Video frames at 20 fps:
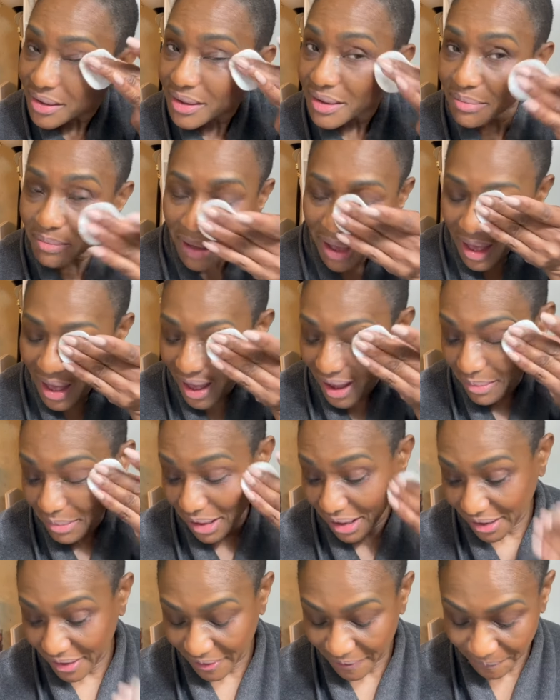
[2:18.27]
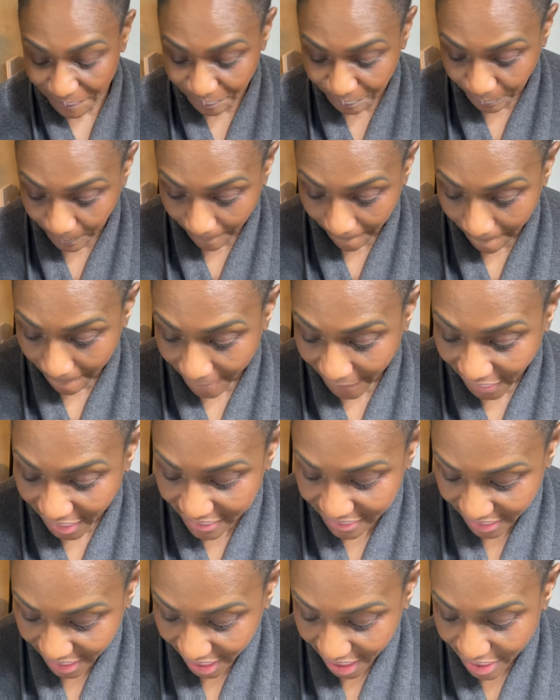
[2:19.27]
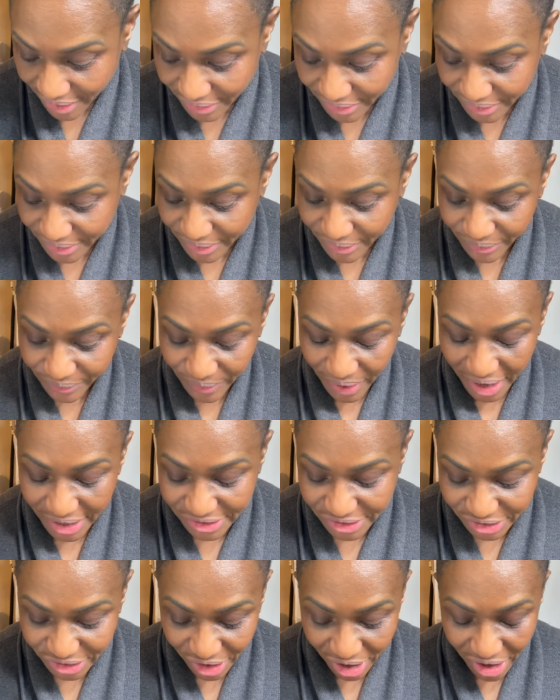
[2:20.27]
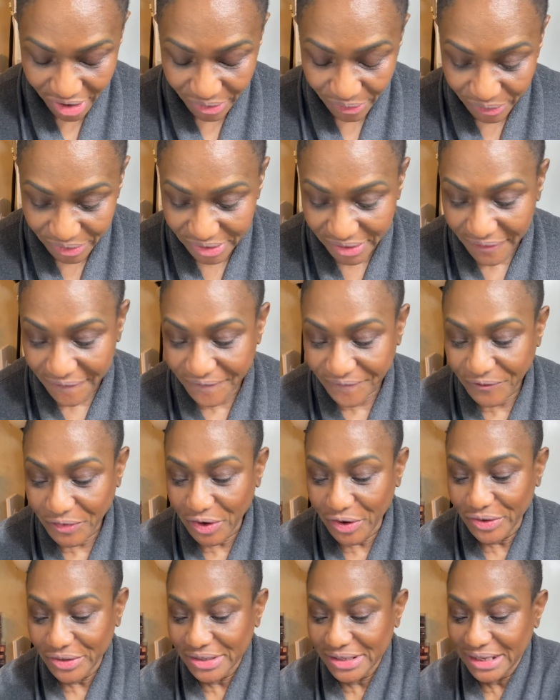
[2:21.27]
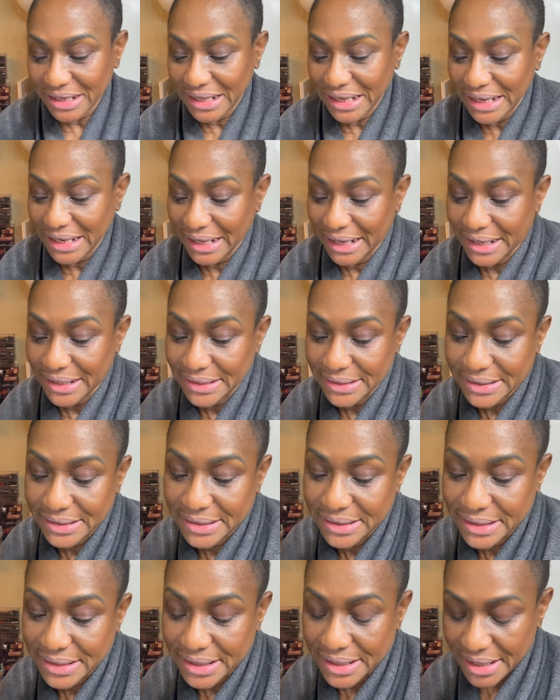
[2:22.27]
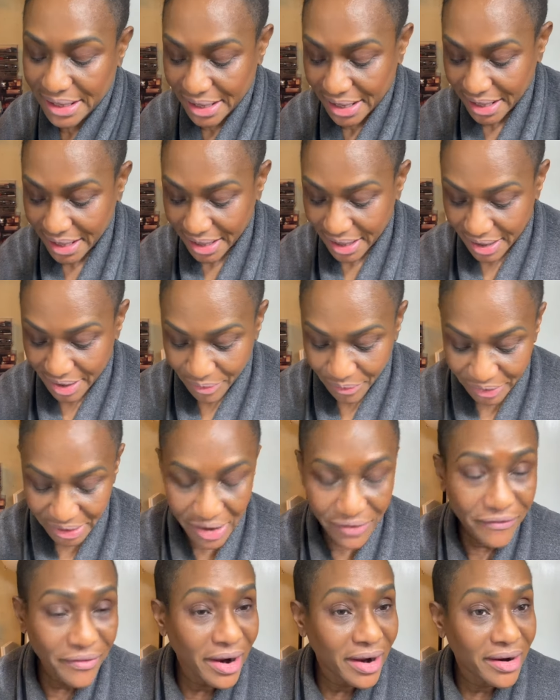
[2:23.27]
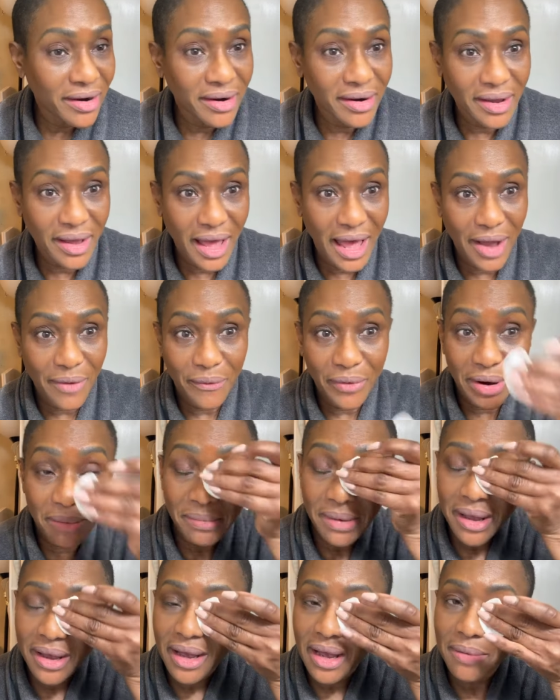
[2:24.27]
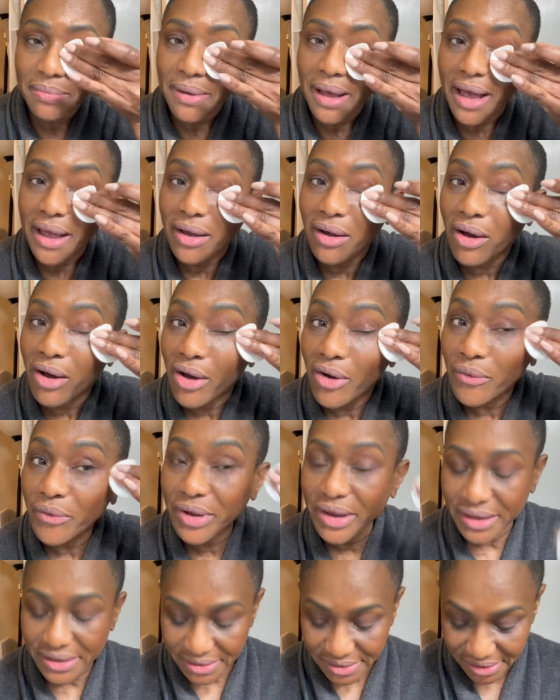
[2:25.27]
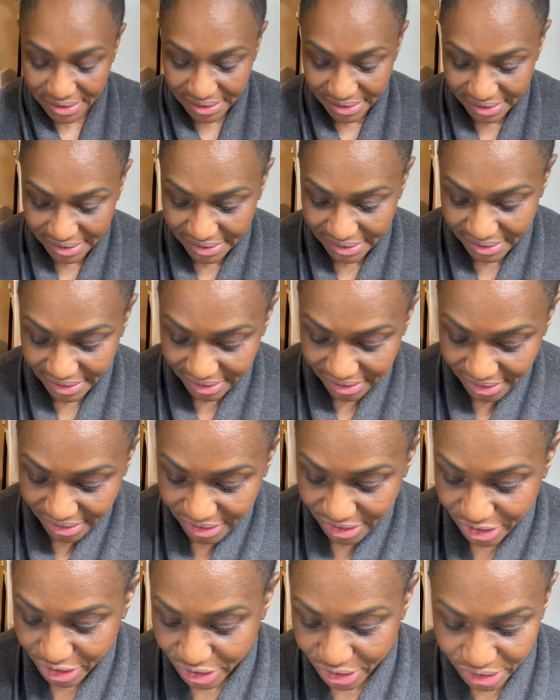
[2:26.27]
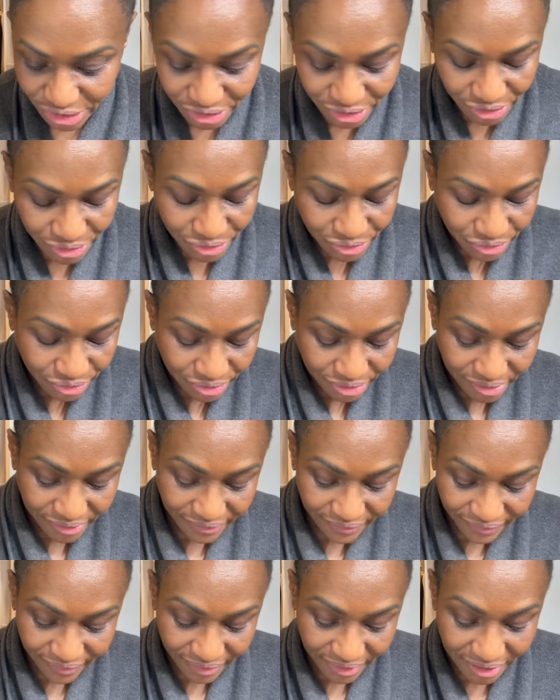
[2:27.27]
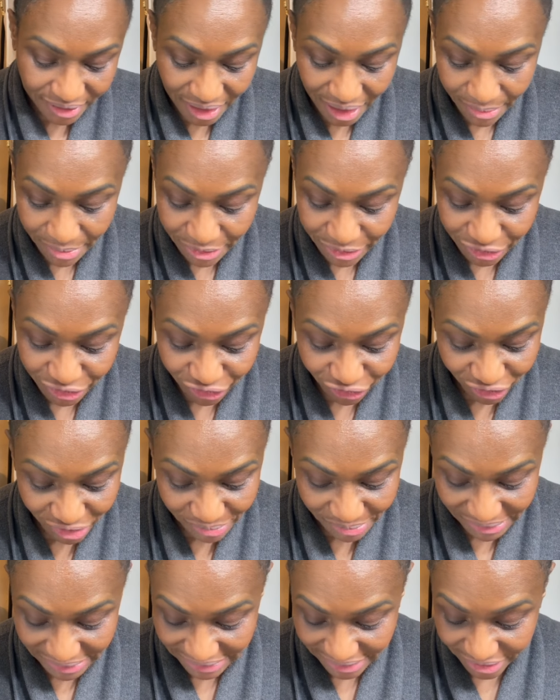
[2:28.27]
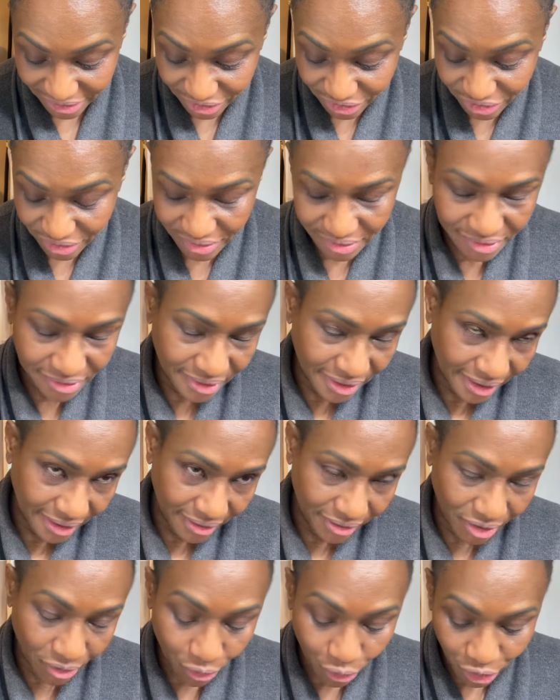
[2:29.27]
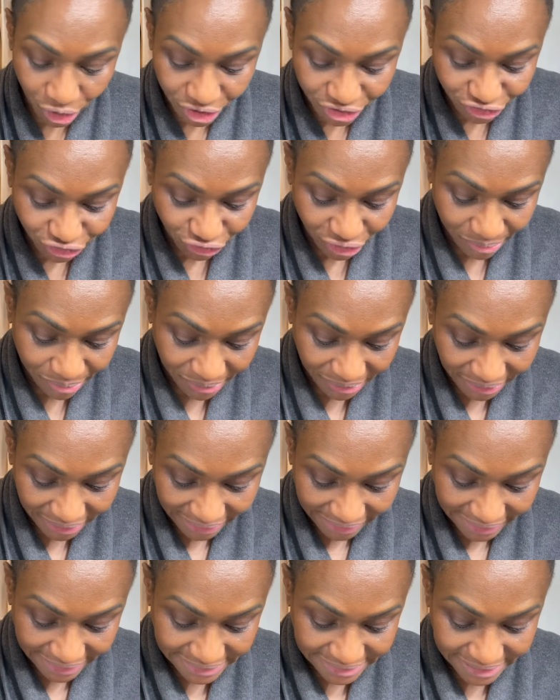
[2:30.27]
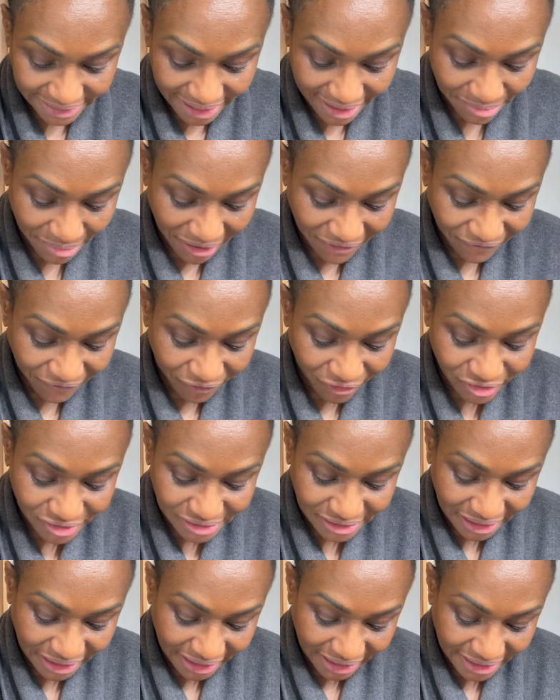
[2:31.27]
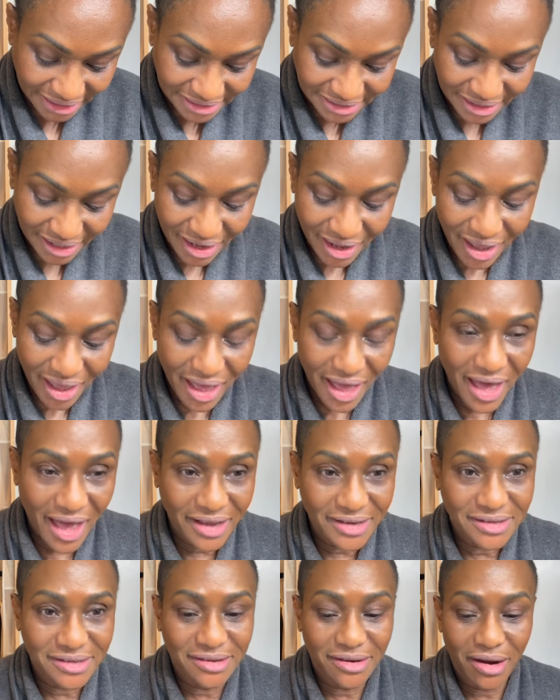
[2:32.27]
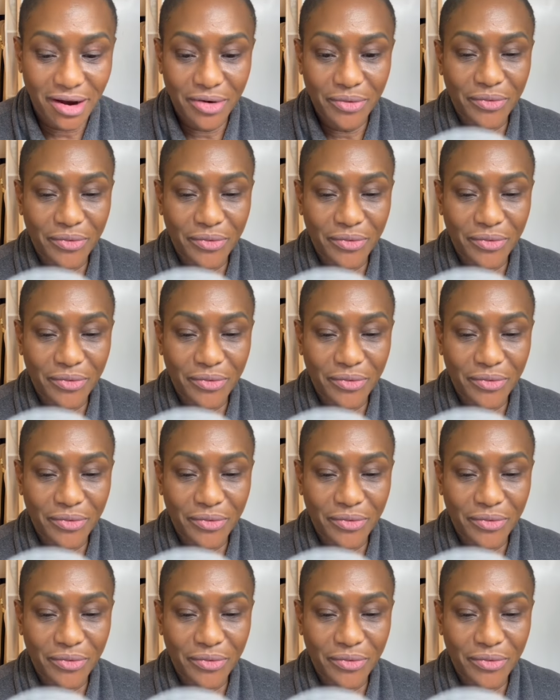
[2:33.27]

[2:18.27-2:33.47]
my eye makeup. Now I start with the first cleanse whenever I wear makeup, I always do double, triple, or triple cleanse. And my first cleanse, I start